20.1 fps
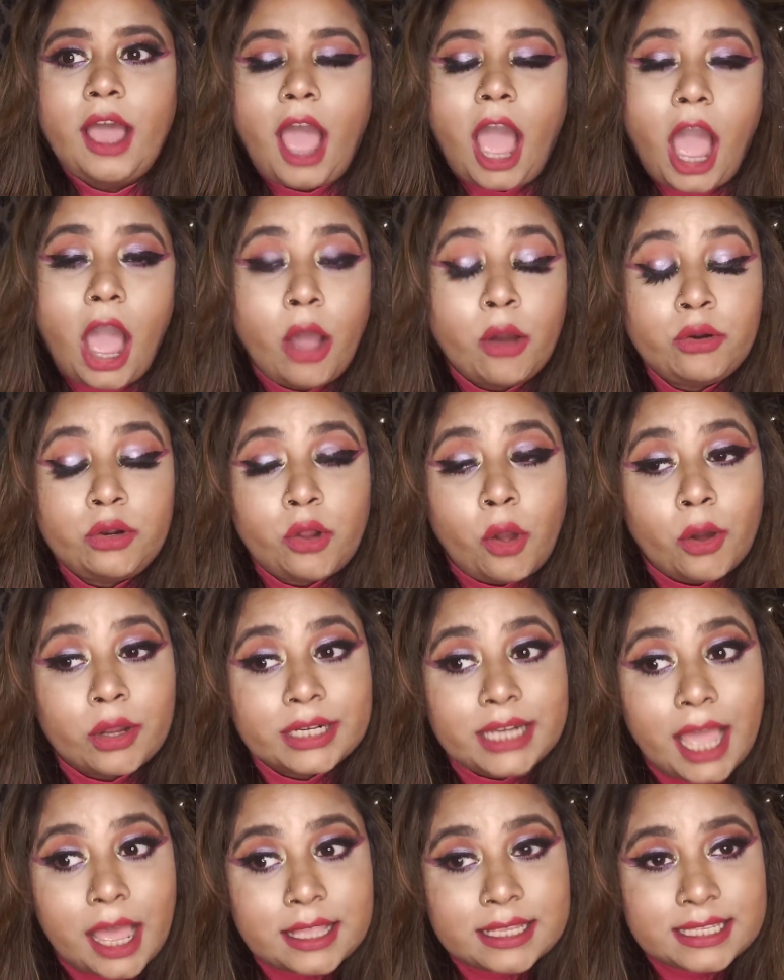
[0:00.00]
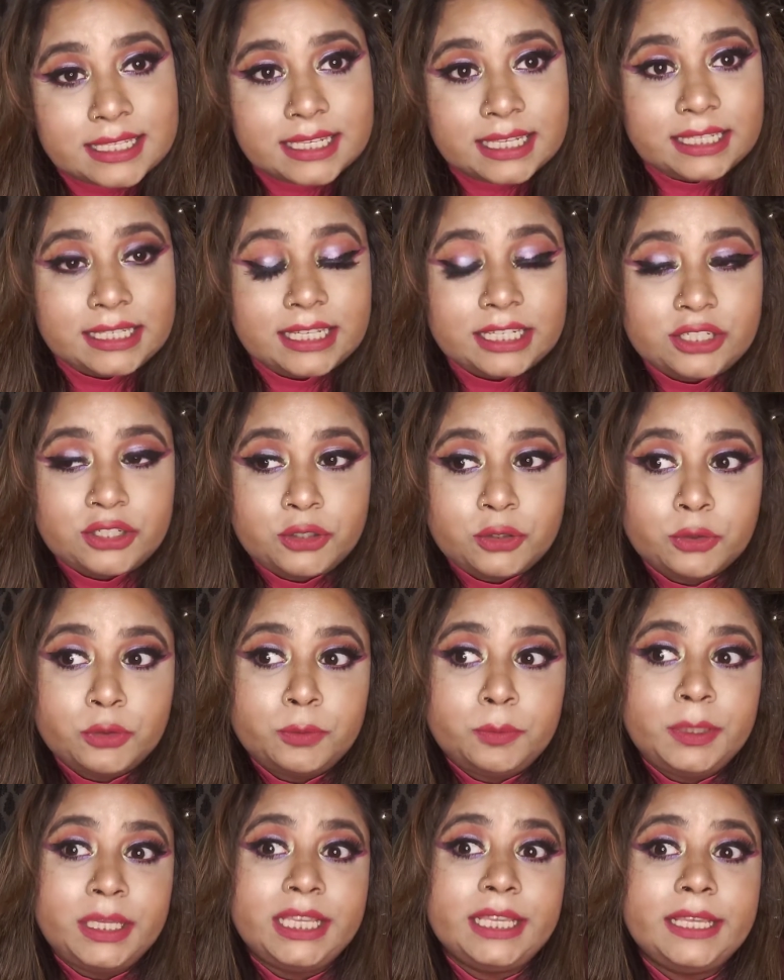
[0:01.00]
how long lasting it
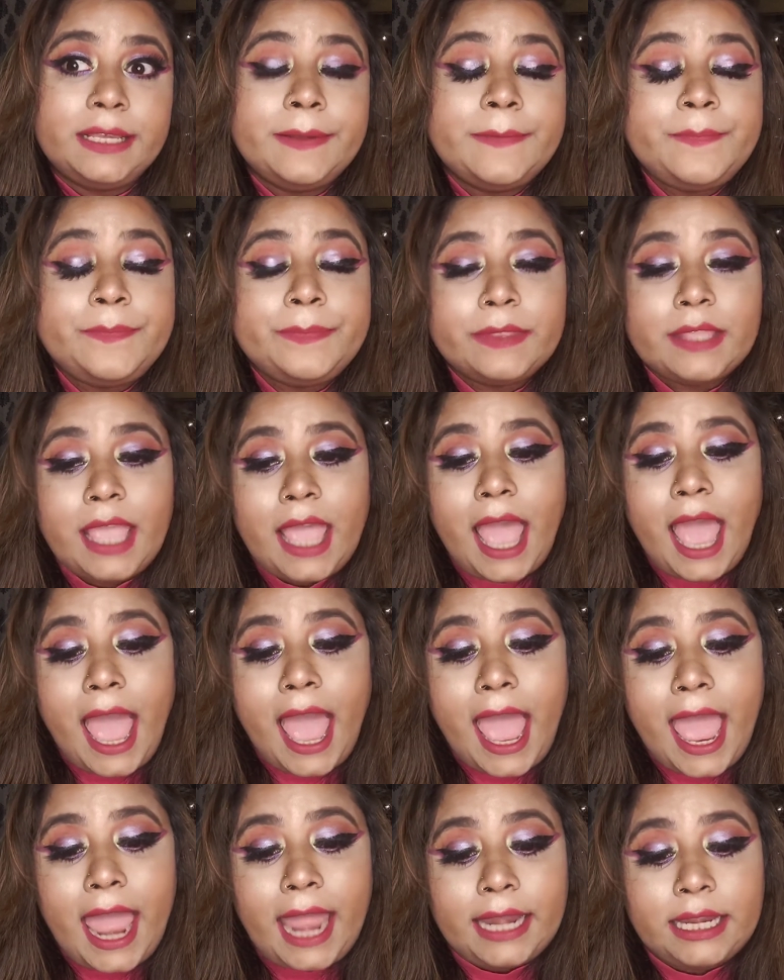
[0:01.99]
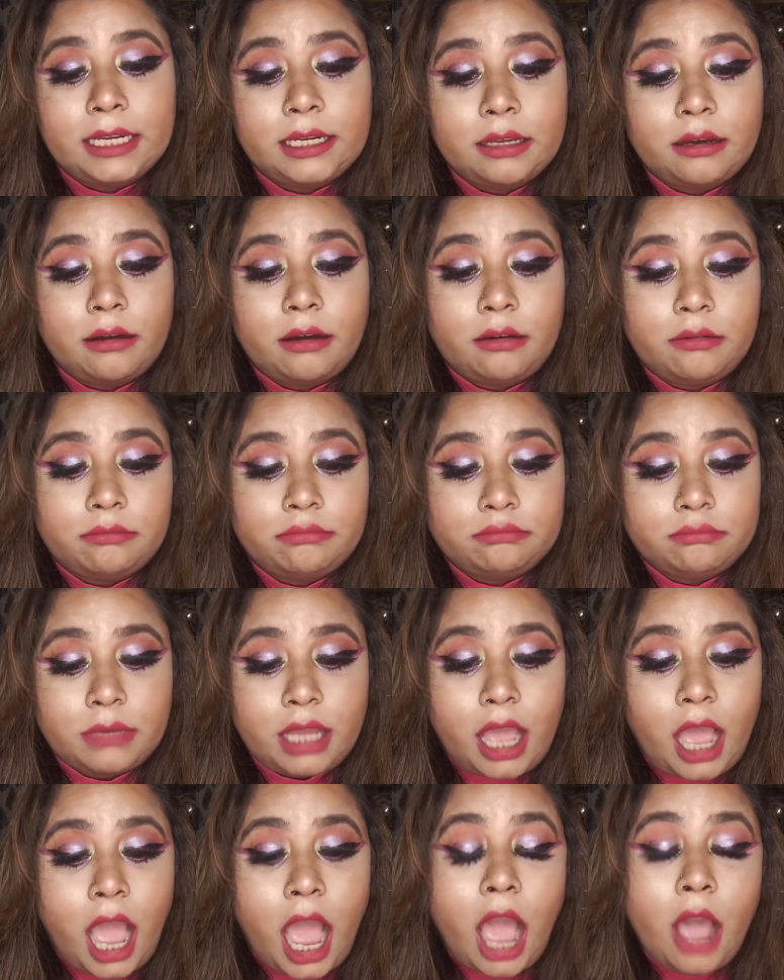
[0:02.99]
should be, and
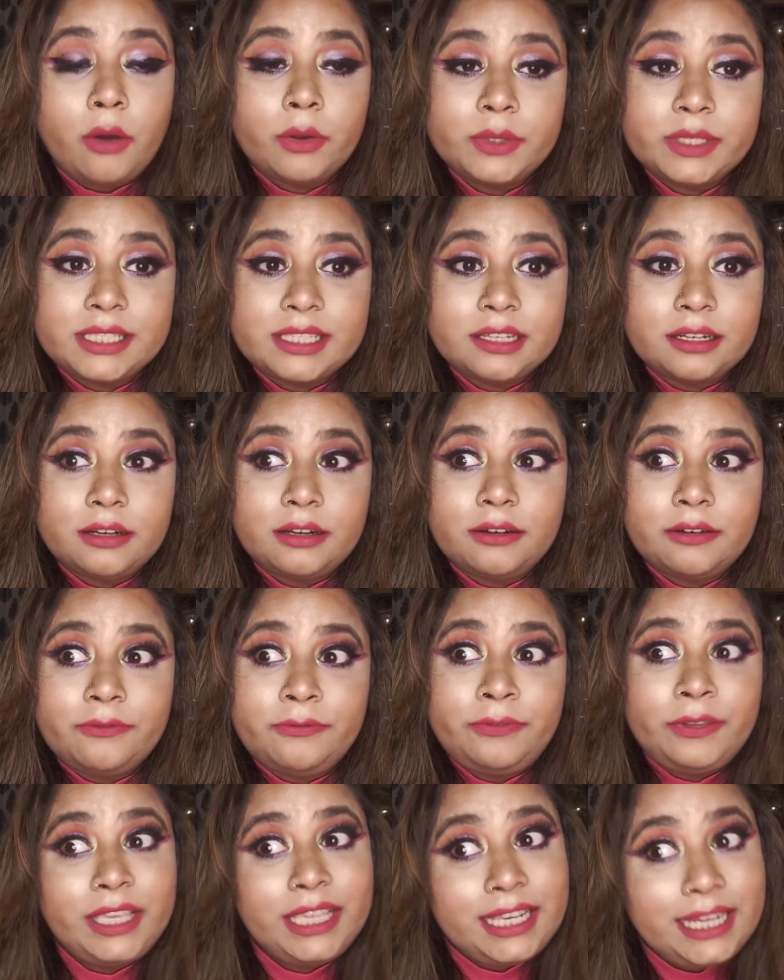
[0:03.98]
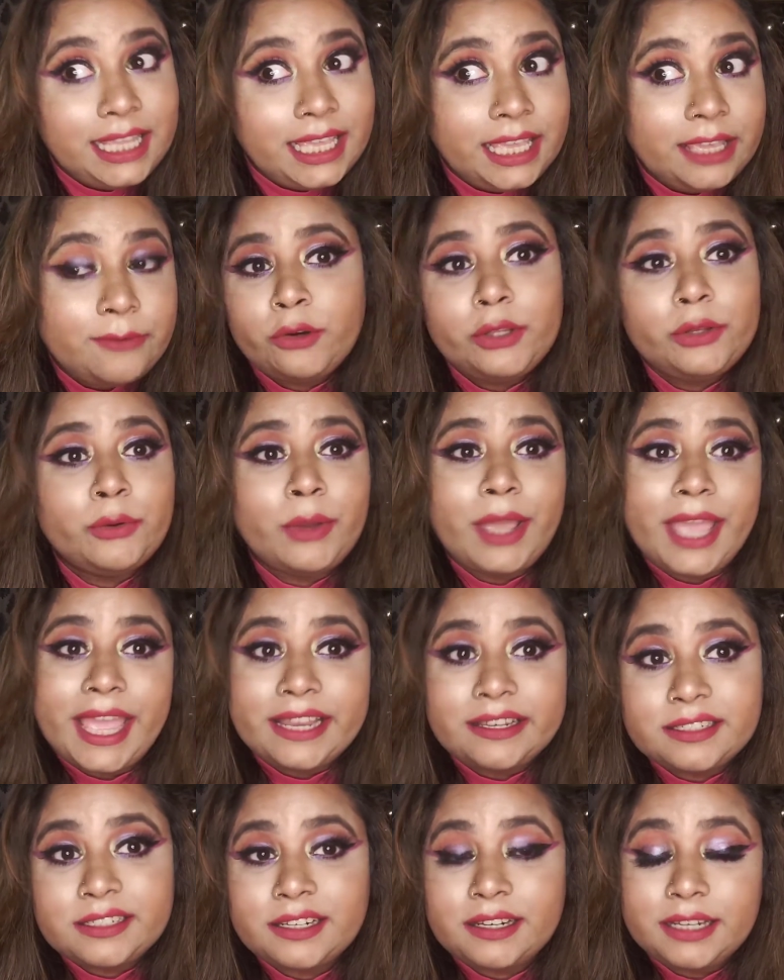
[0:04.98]
how is the feeling before you
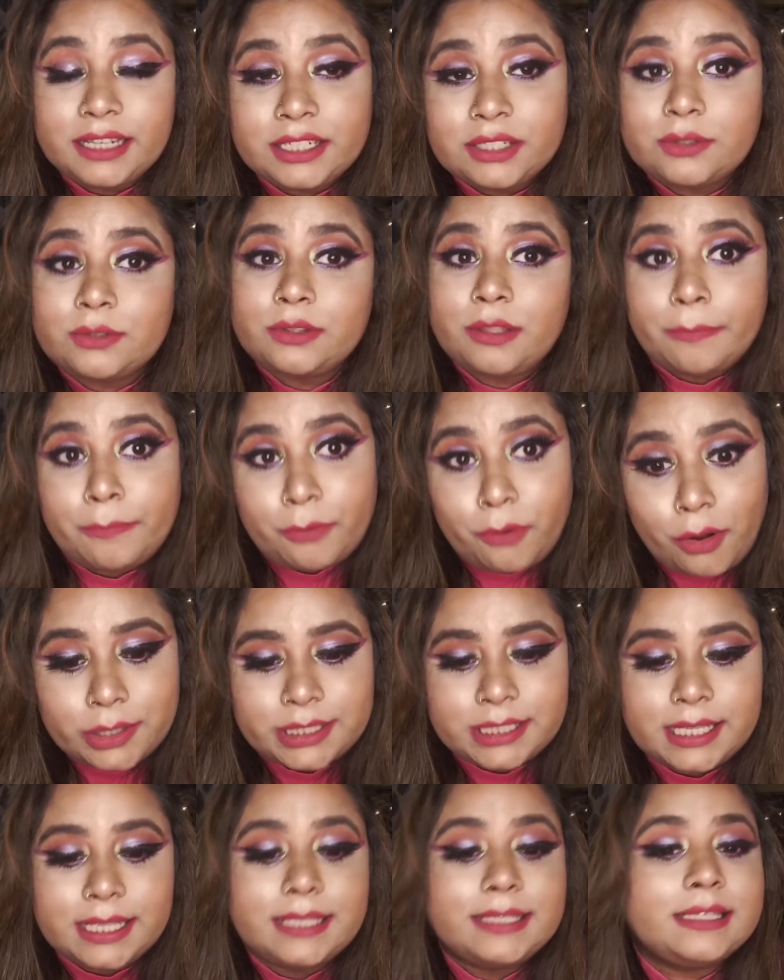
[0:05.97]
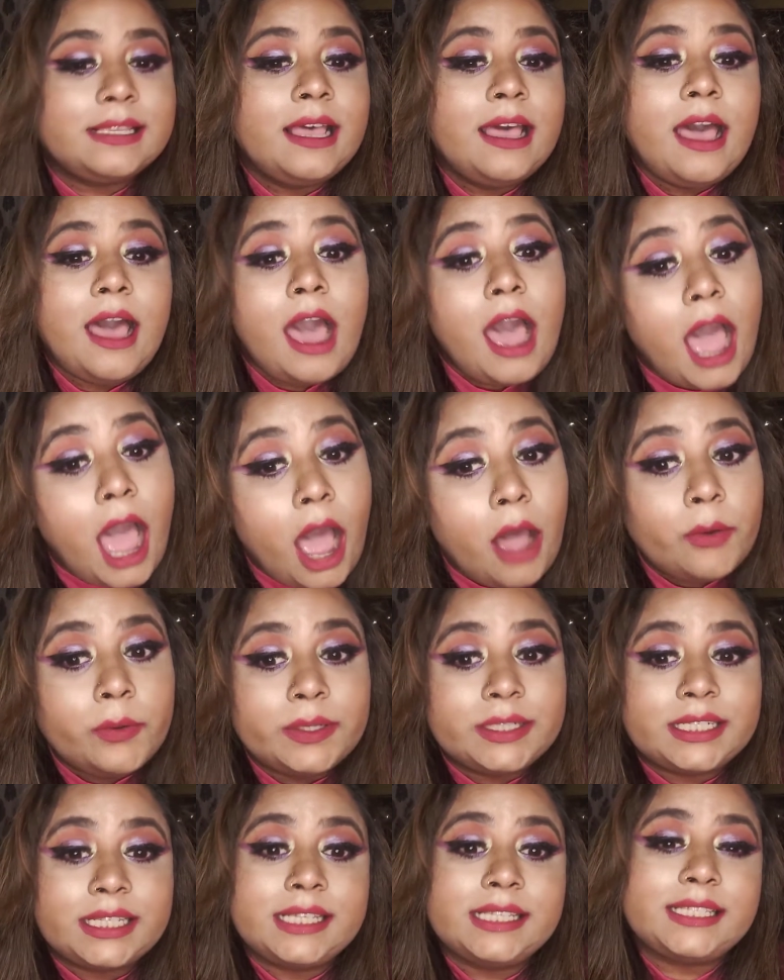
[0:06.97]
enter into the process, how
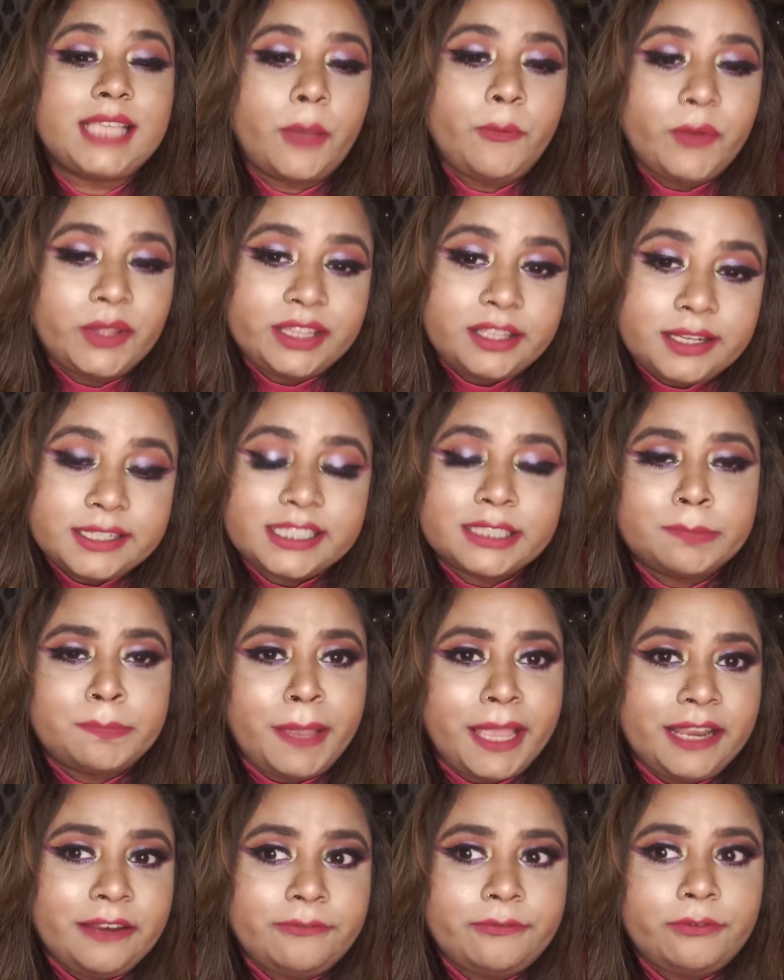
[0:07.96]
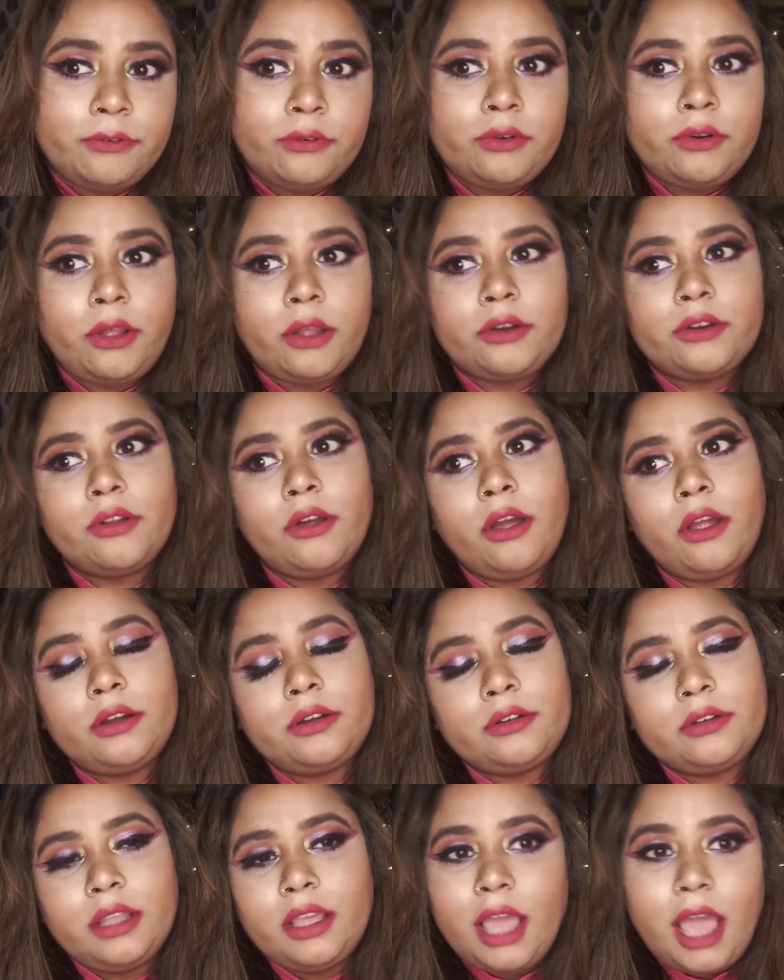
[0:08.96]
it is, whether it's painful or
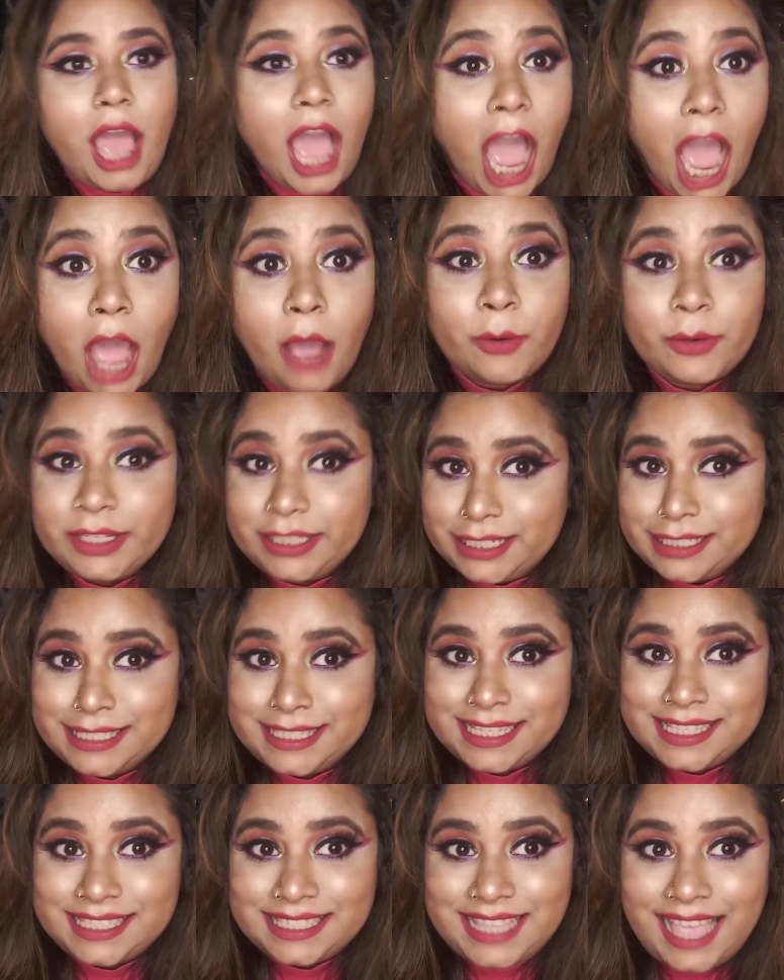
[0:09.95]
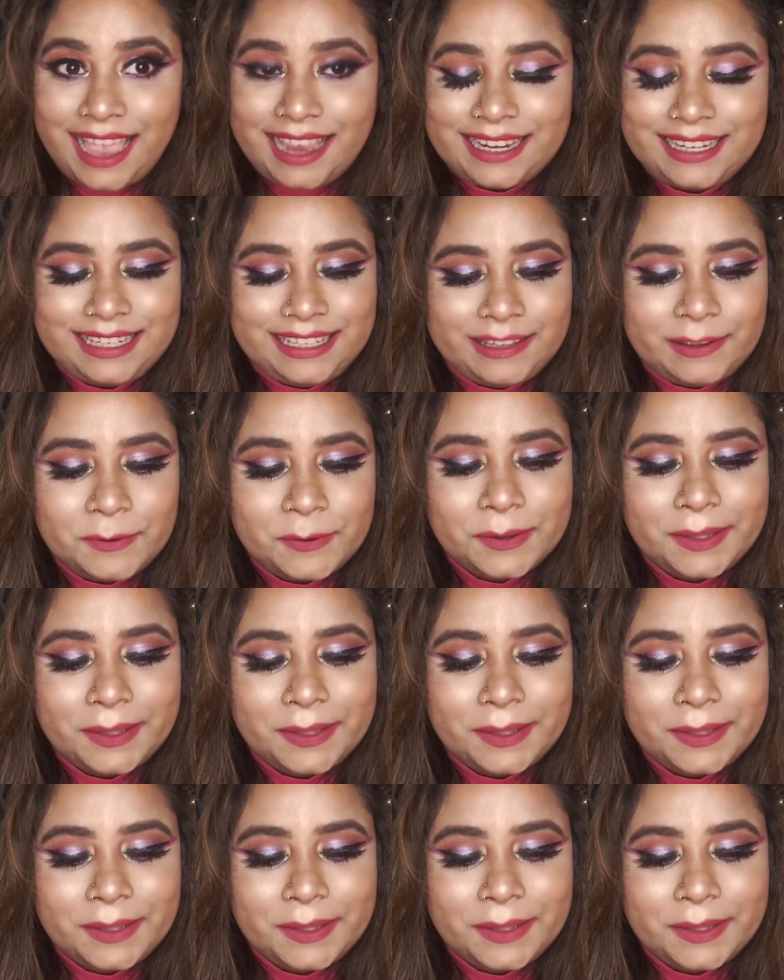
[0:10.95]
not, how it is exactly.